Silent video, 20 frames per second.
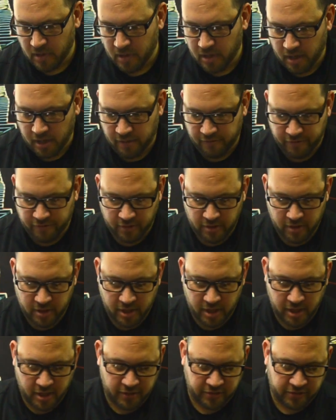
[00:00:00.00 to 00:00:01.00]
And for
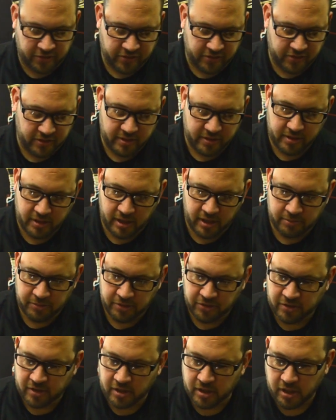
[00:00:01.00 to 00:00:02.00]
this, I'm
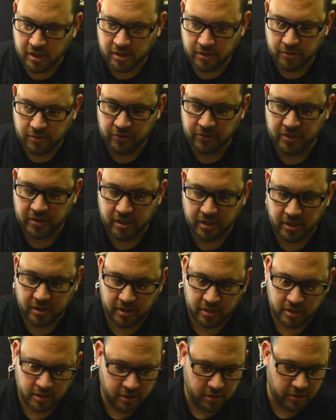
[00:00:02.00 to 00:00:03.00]
just going to use
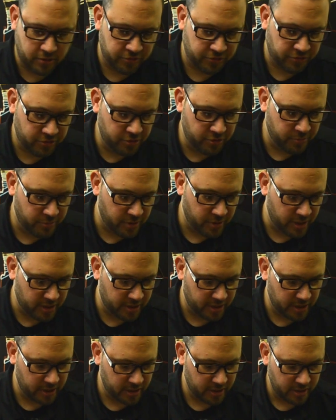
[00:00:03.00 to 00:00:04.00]
the little scooper
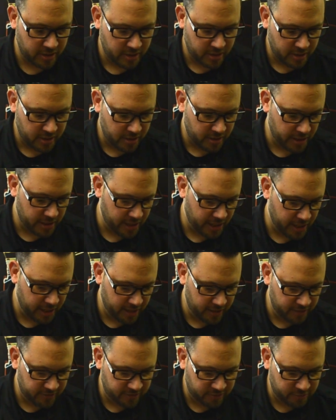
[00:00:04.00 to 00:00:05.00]
on the
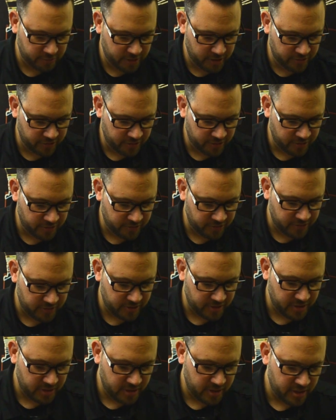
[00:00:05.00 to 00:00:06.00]
Haze tweezers,
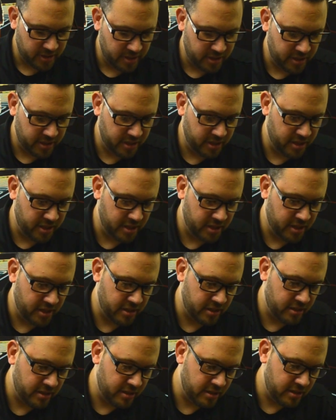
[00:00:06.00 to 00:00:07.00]

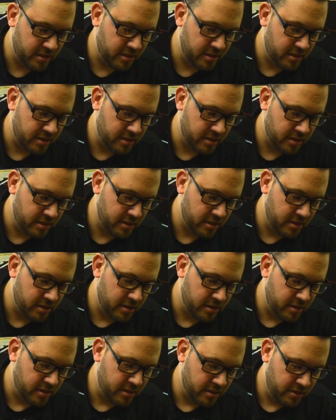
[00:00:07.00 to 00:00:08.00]
and
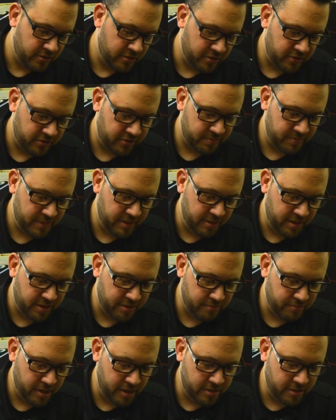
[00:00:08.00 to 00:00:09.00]
just maybe
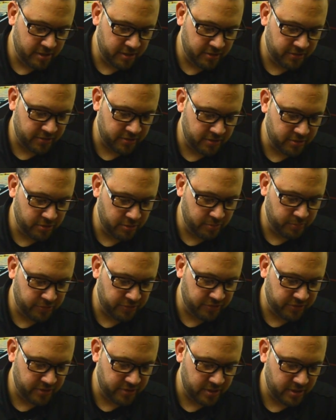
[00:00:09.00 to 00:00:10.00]
3 good
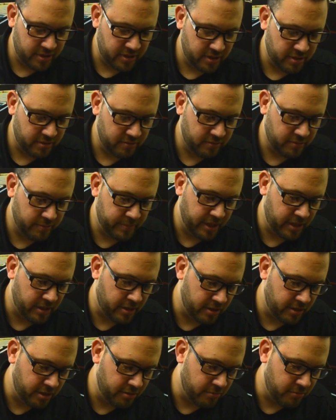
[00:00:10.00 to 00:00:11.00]
scoops will be
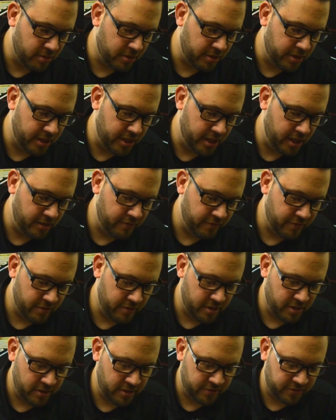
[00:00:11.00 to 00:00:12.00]
all you really need for
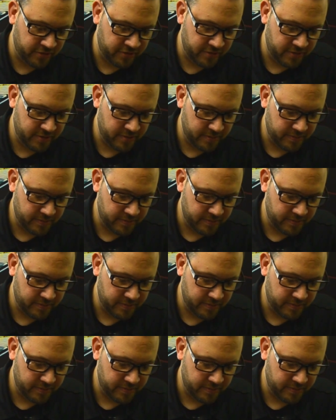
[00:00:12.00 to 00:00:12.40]
this.